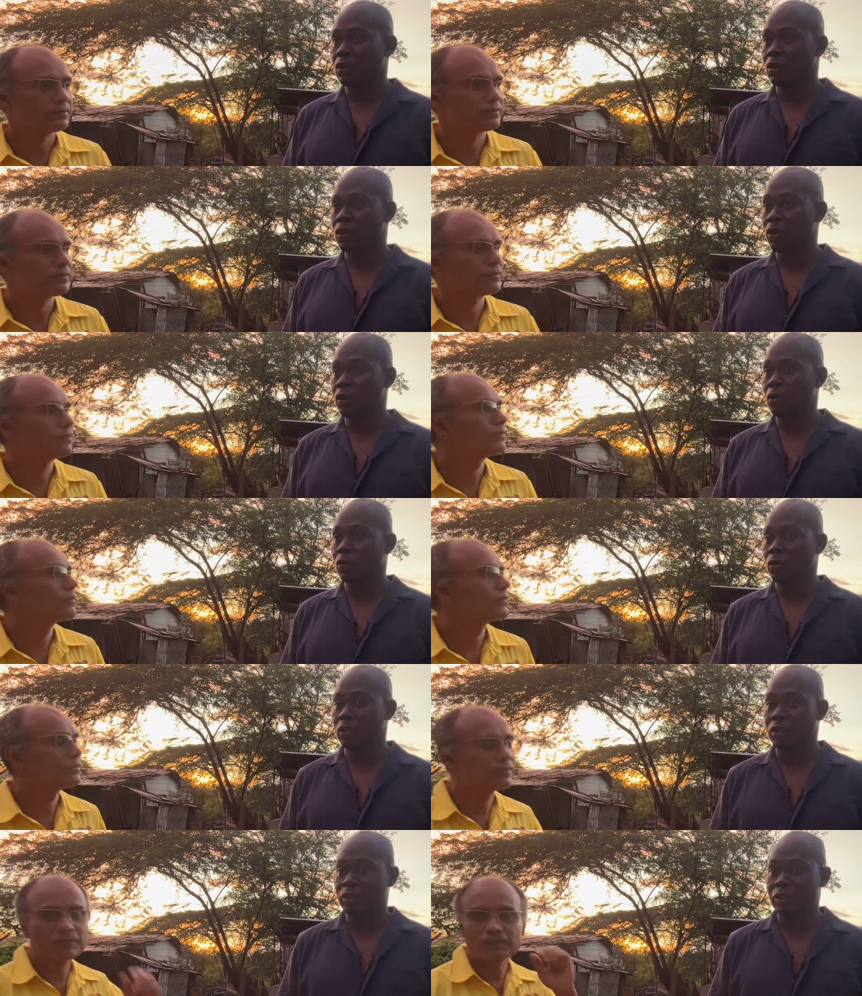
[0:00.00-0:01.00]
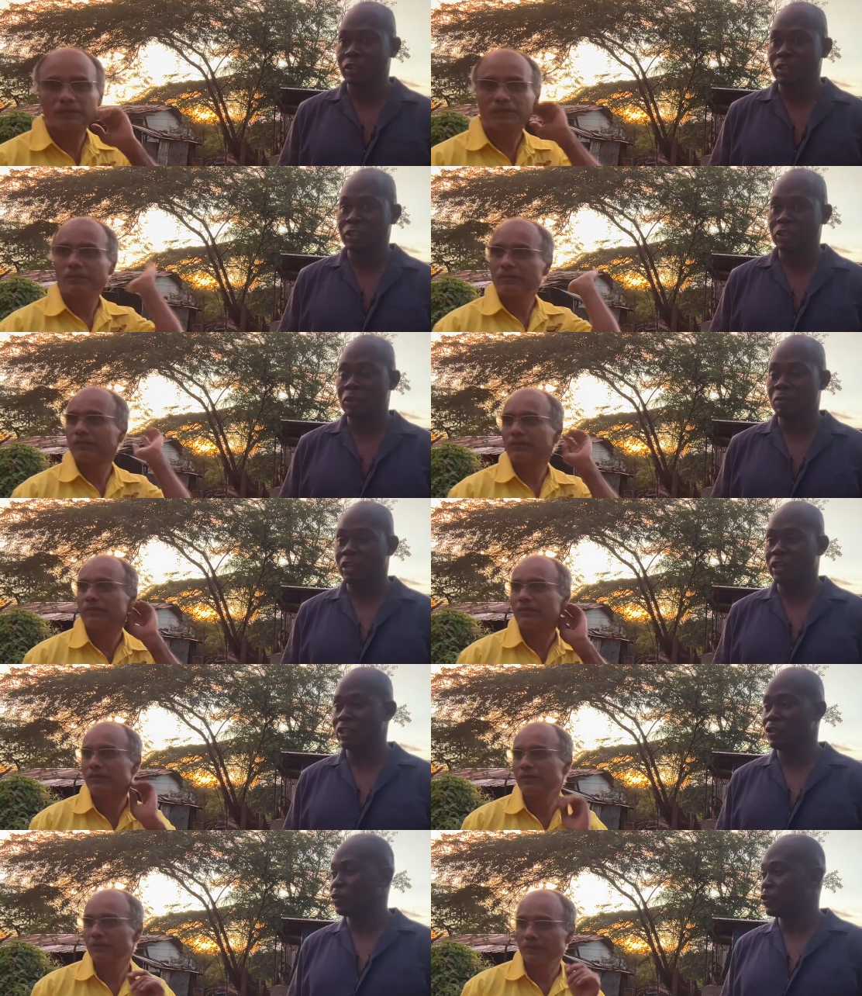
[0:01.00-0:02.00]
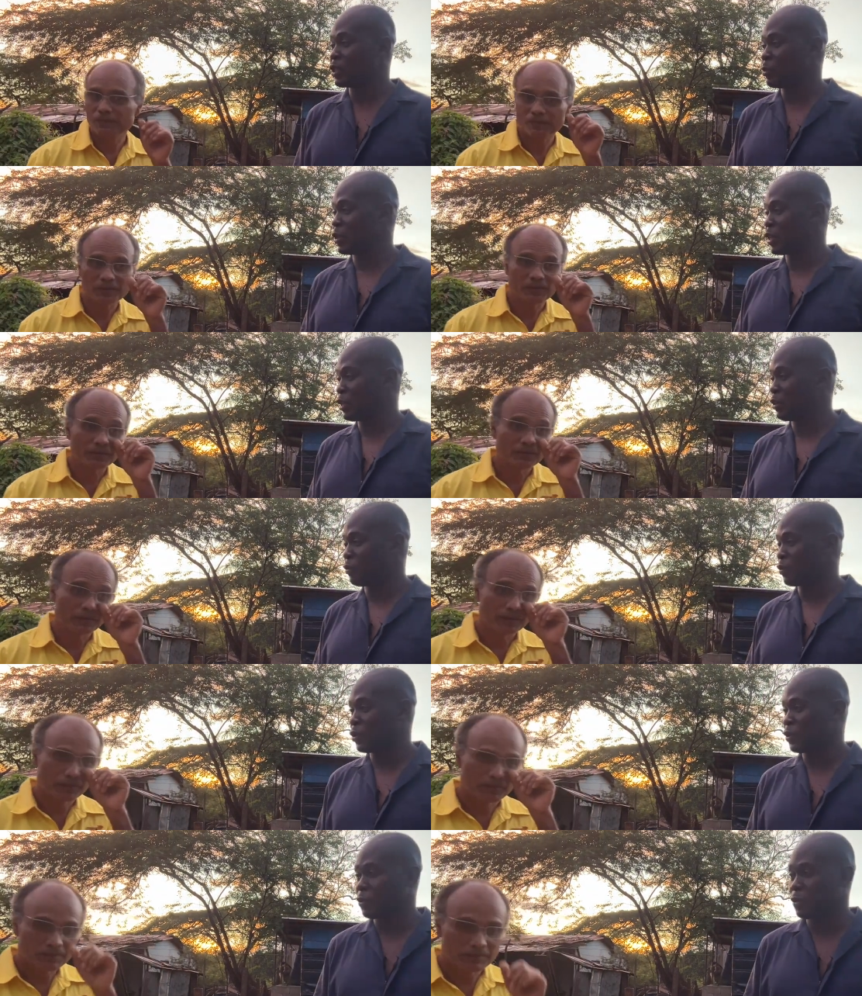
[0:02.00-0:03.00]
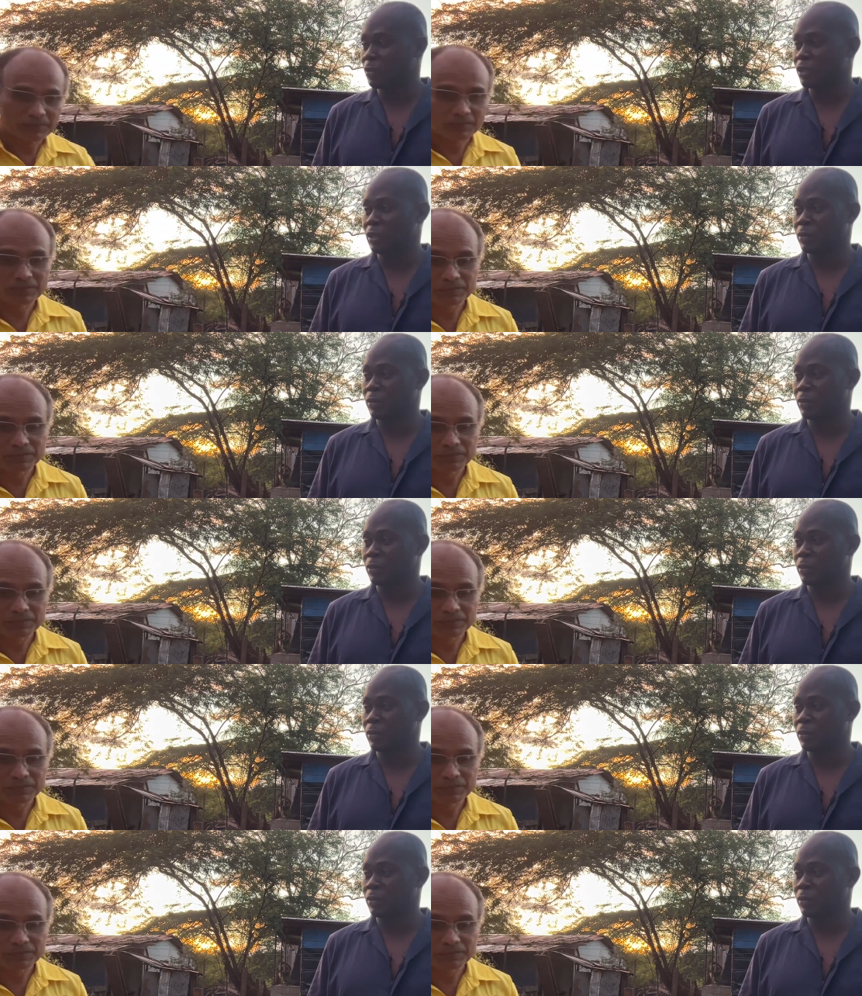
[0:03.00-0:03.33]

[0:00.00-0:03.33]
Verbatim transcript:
Speaker 1: curry goat in Jamaica, you know Jamaican love curry goat, Mr.